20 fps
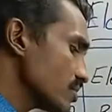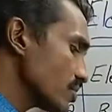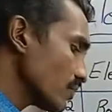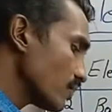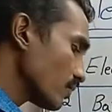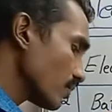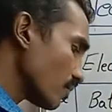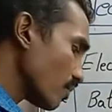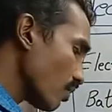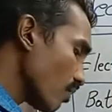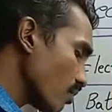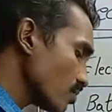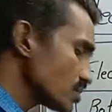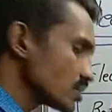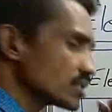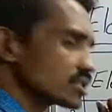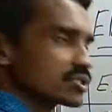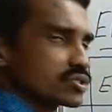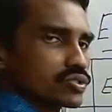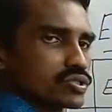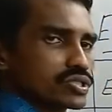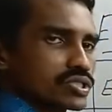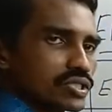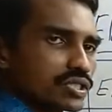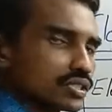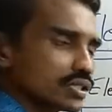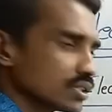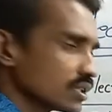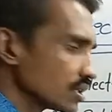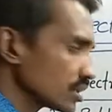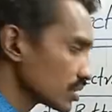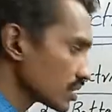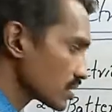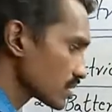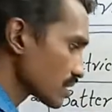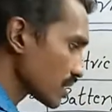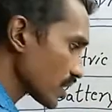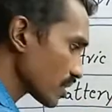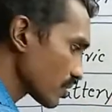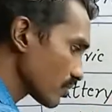of closed switch, the
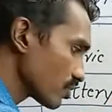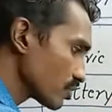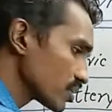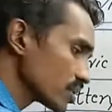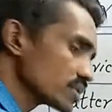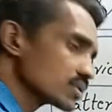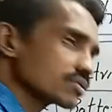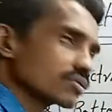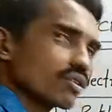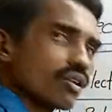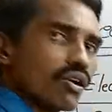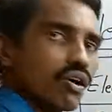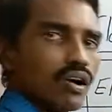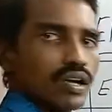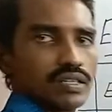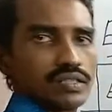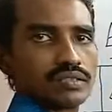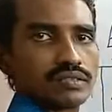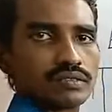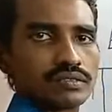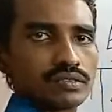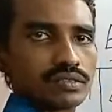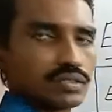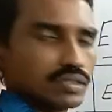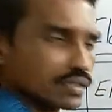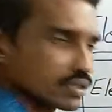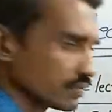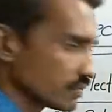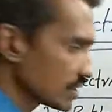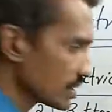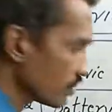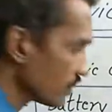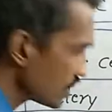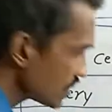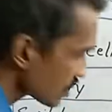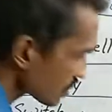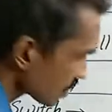circuit is on. Which means